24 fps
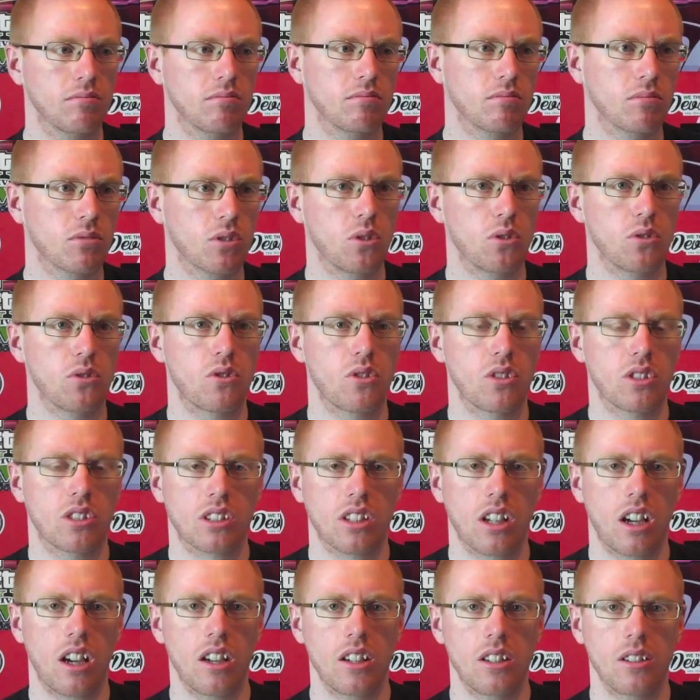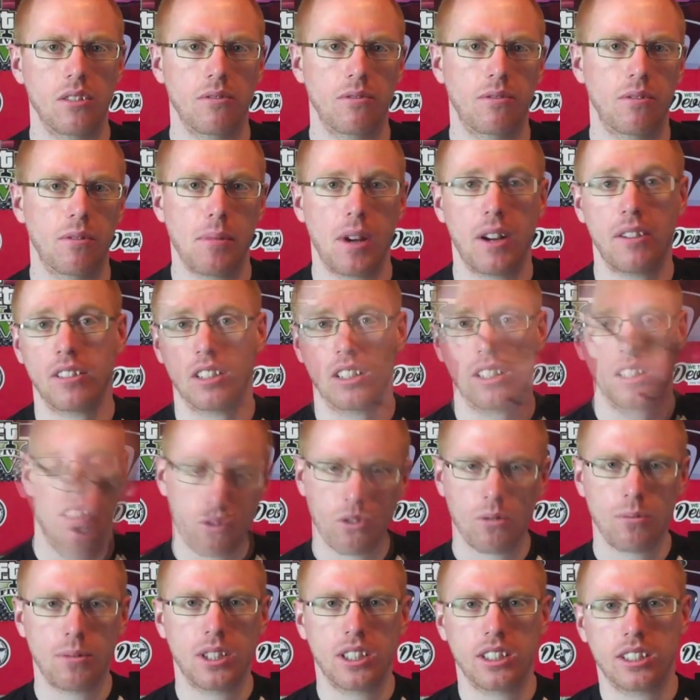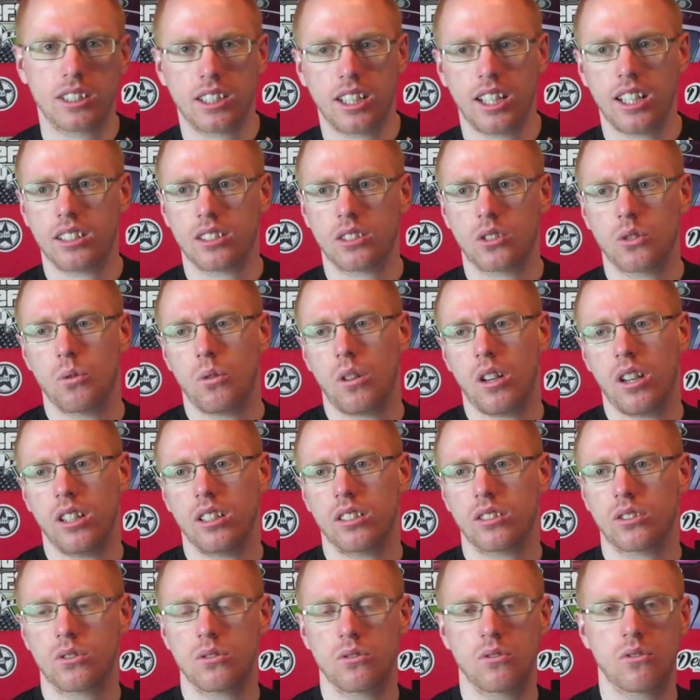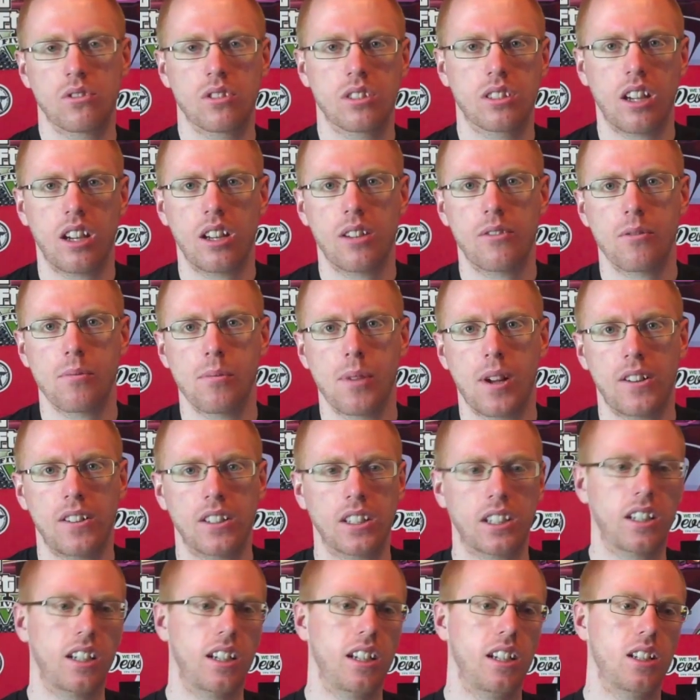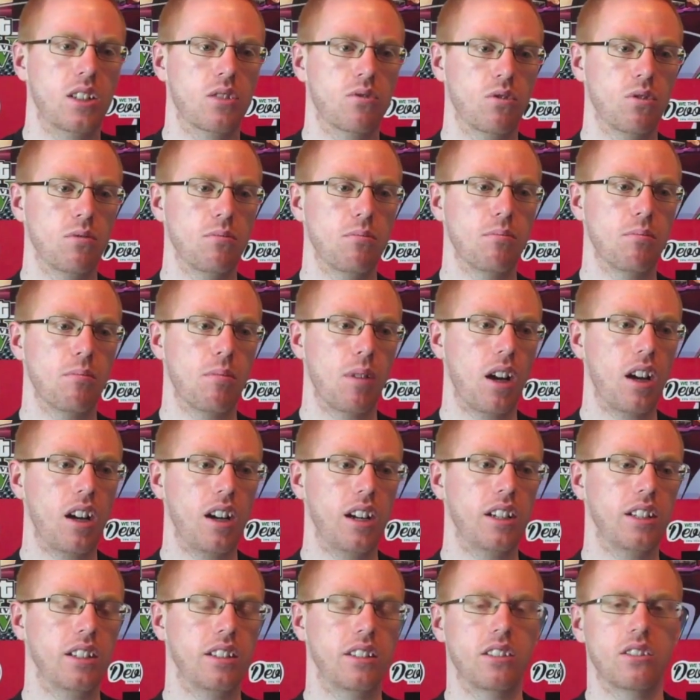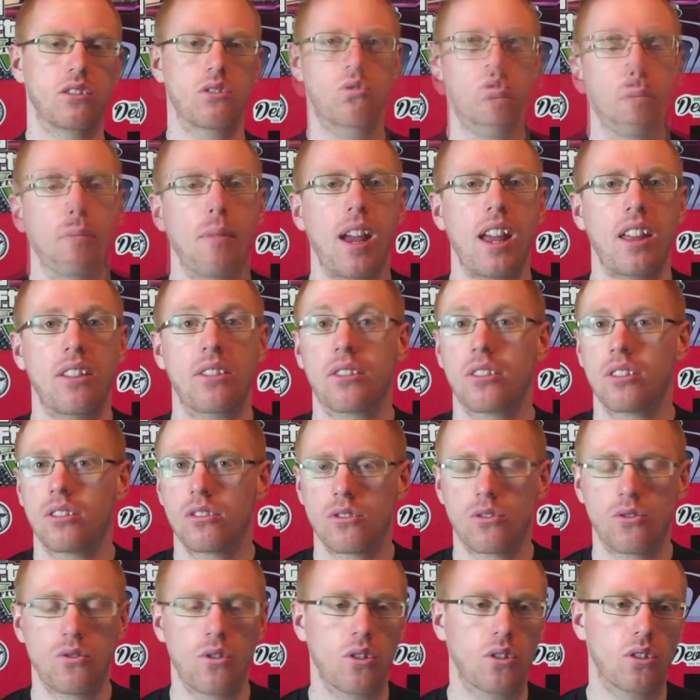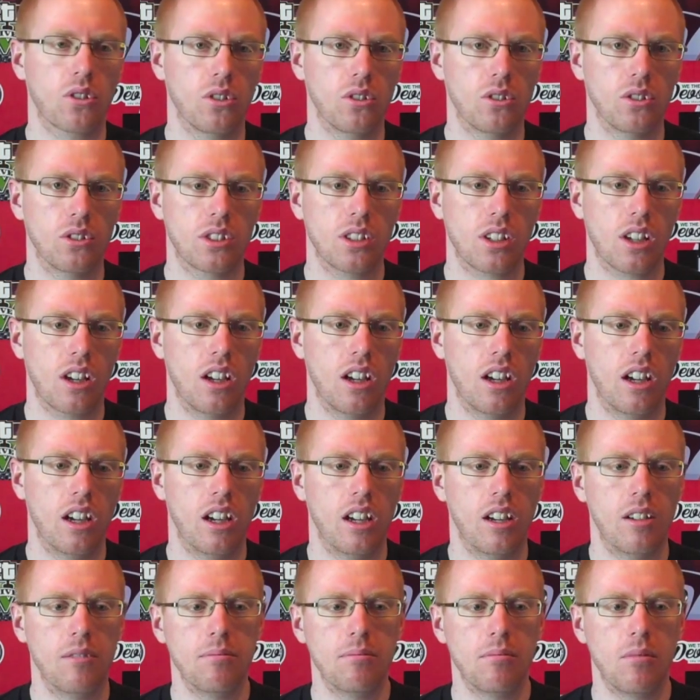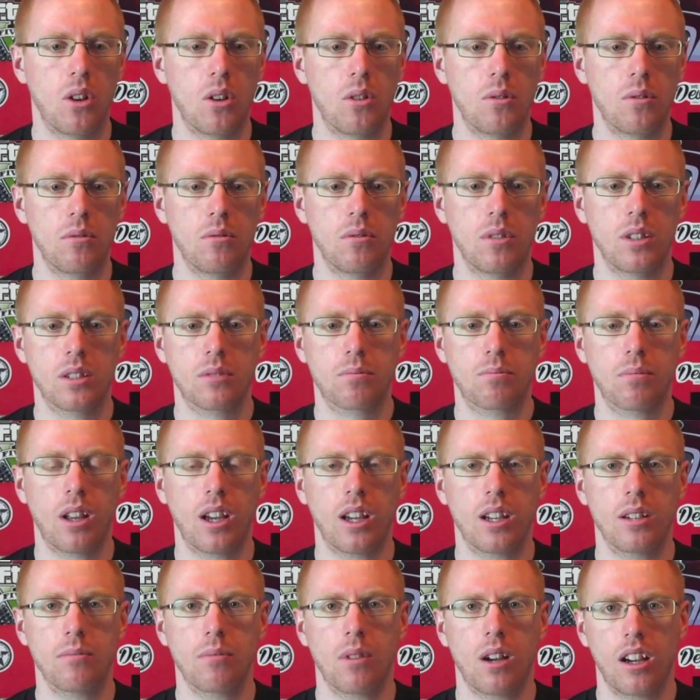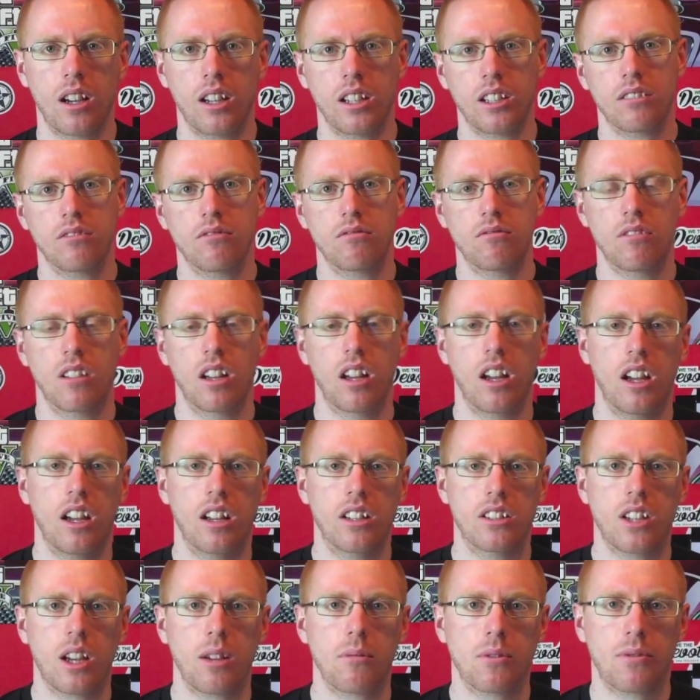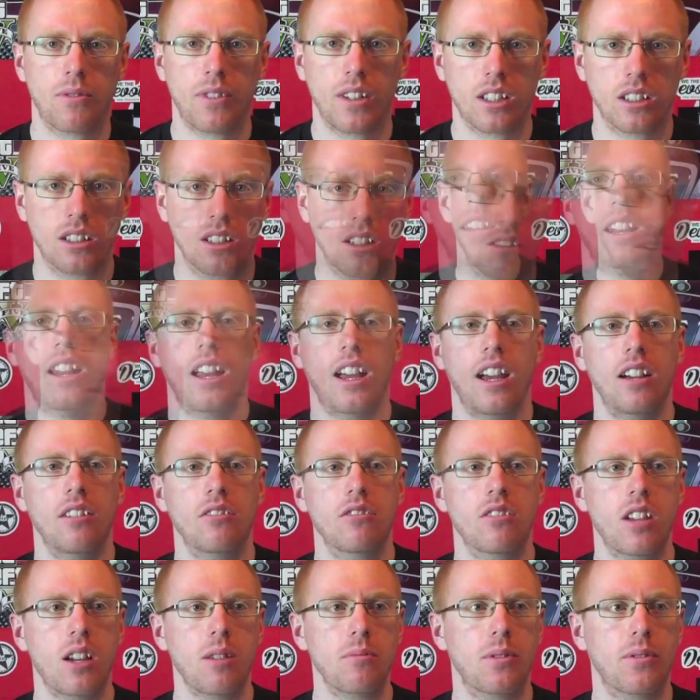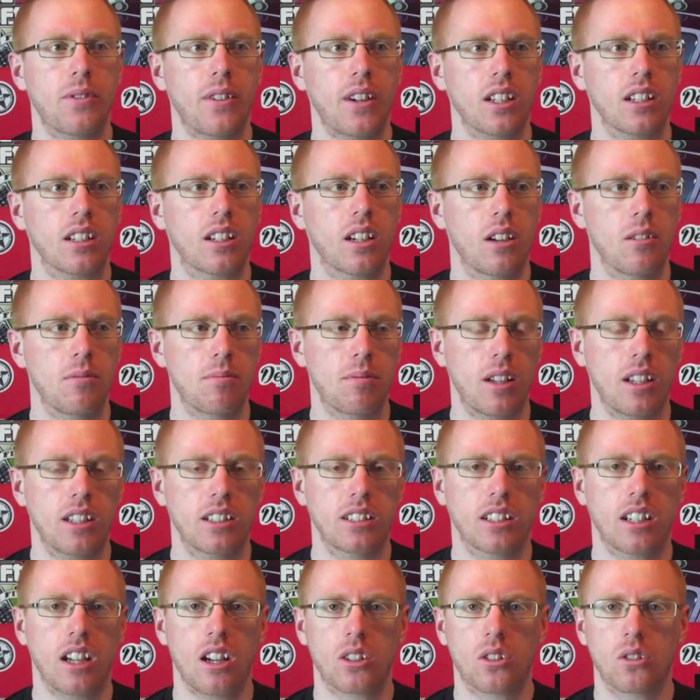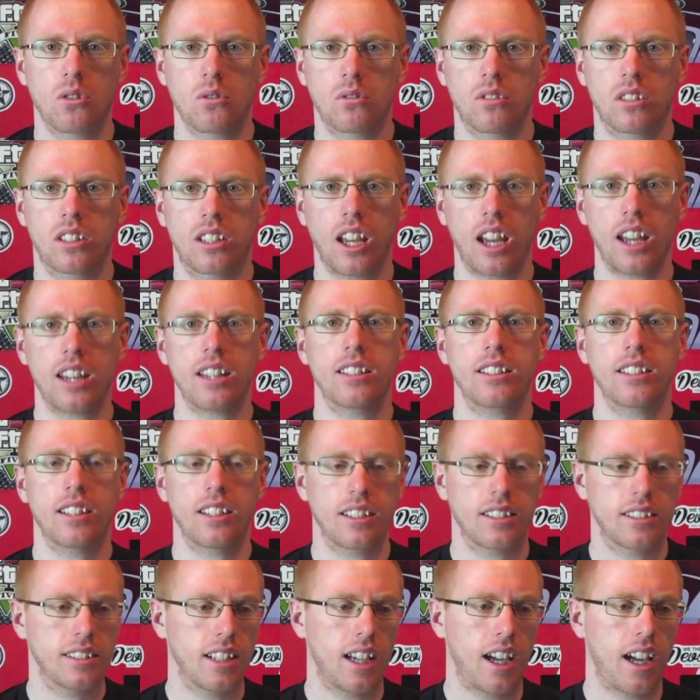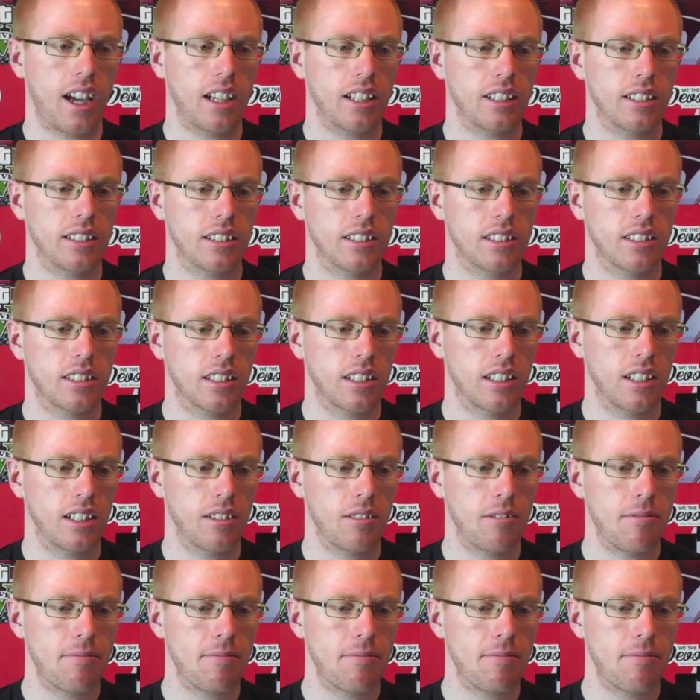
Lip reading: countryside of America. Trouble is, that quiet countryside of America is run by the meth drug lord, who is played by James Franco. Now, James Franco plays a guy called Gator, and